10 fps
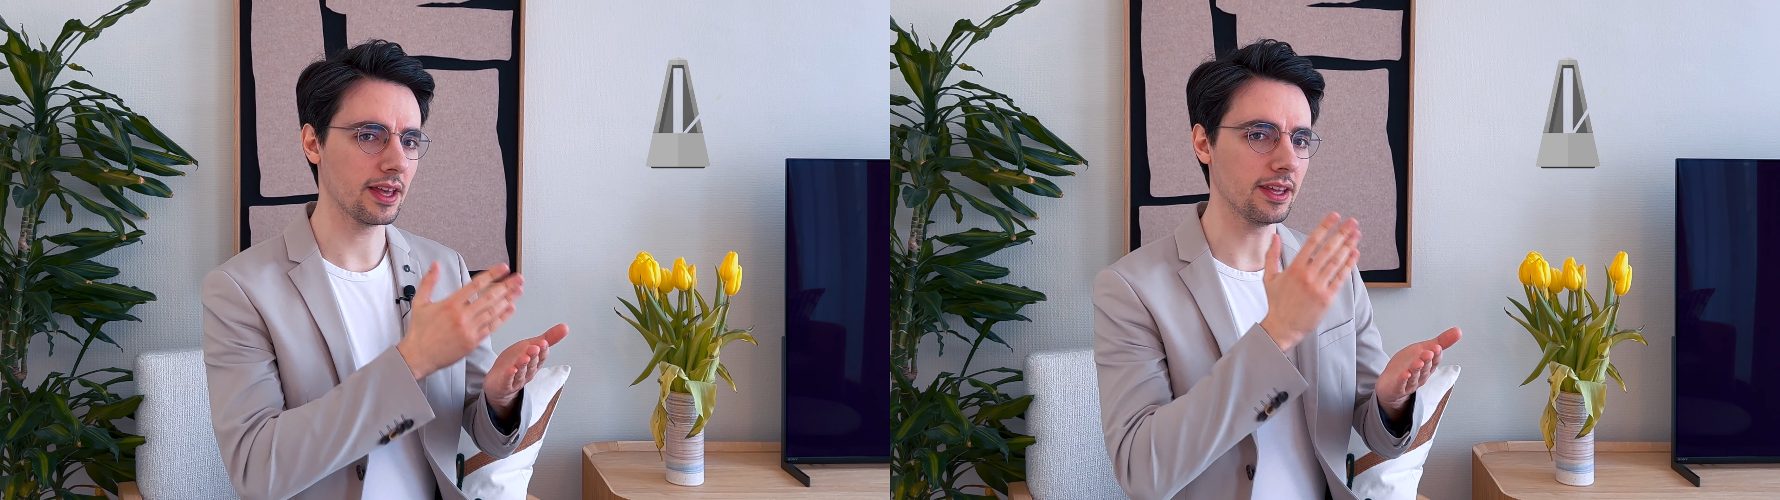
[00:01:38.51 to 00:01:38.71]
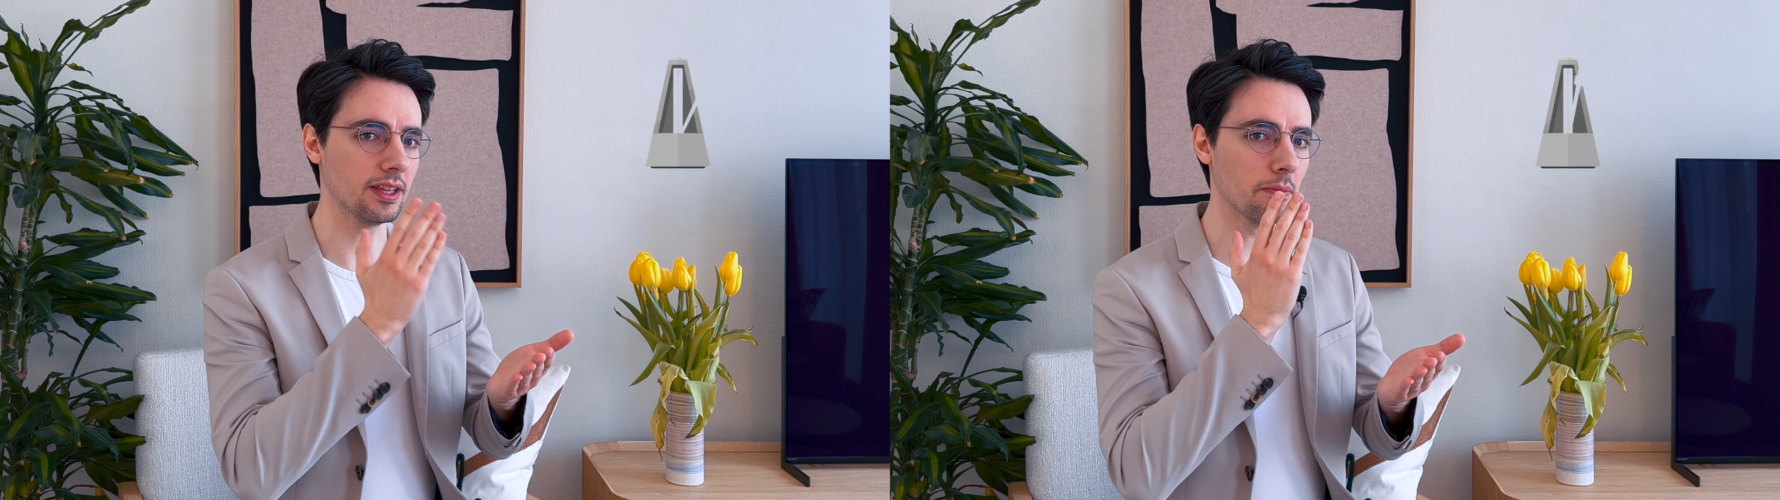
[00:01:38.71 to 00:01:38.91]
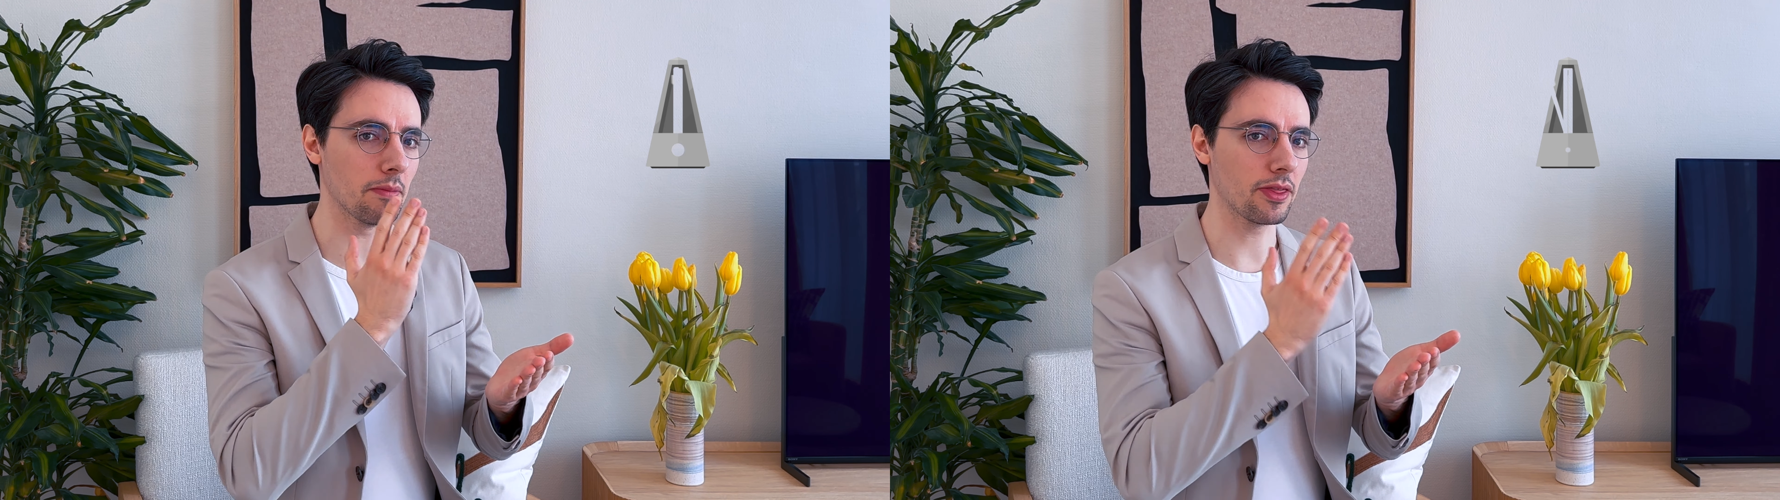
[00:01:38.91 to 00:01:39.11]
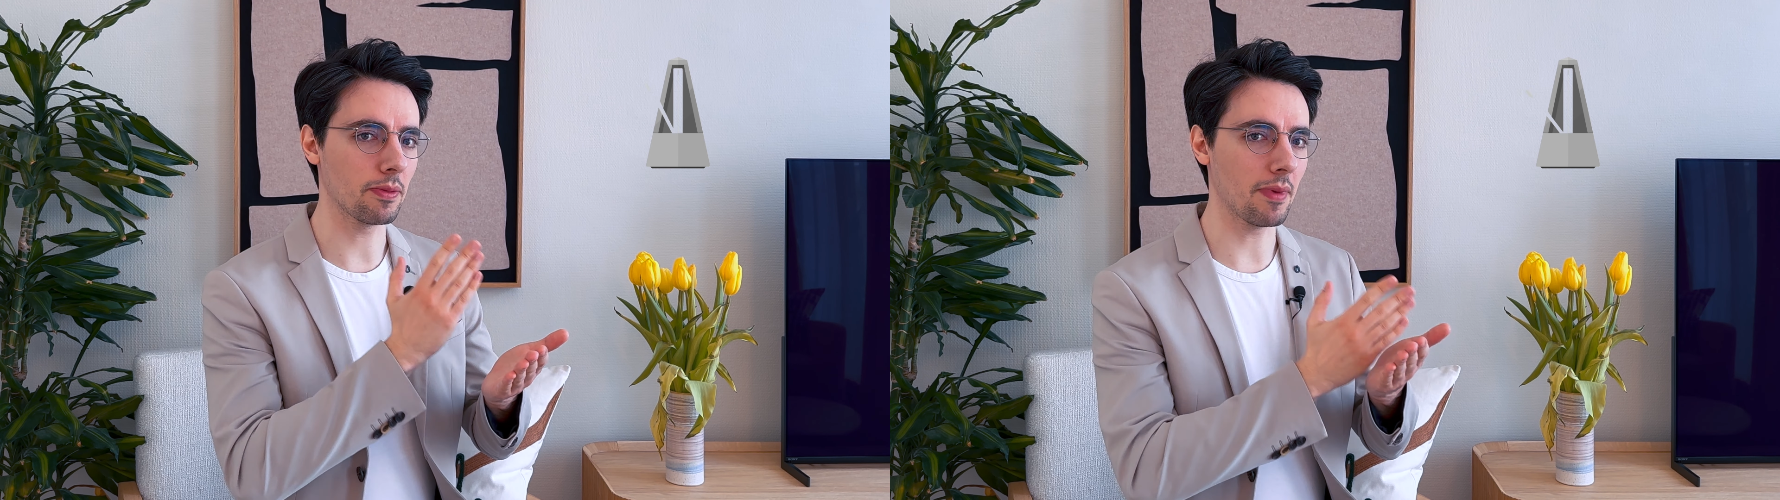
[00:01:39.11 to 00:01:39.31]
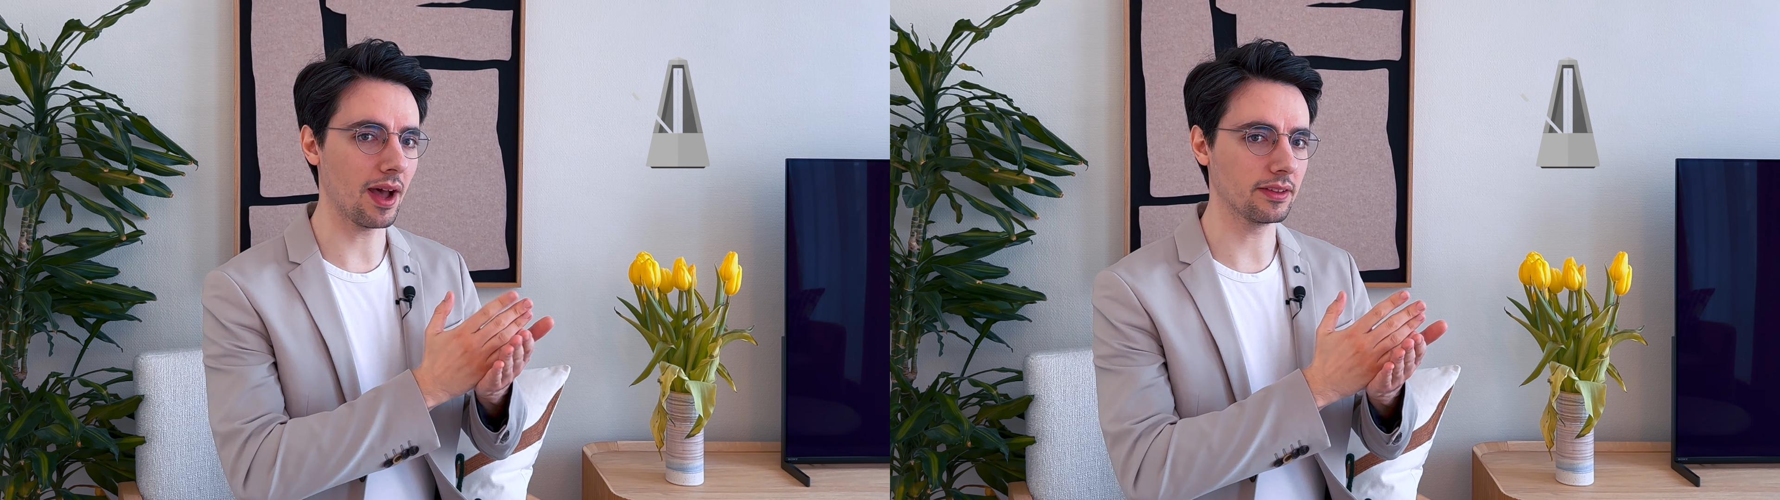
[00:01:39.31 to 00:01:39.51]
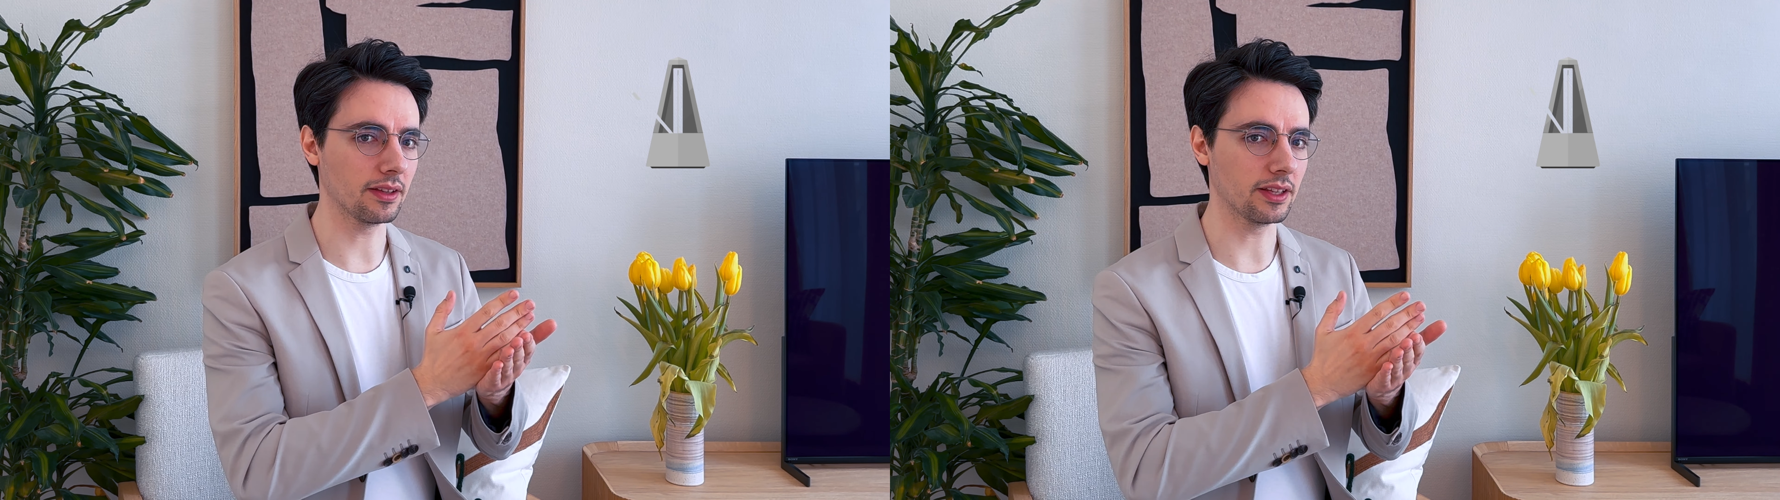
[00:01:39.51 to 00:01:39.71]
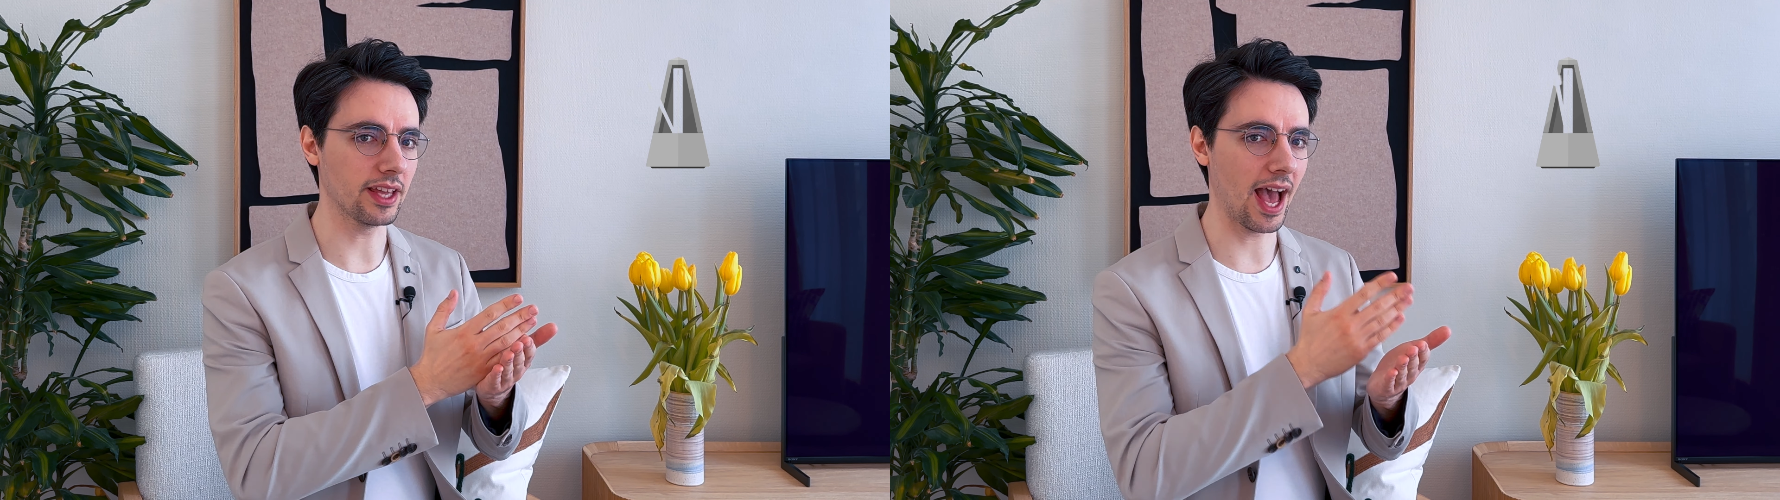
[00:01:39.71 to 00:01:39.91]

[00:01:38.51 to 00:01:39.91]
in a mathematically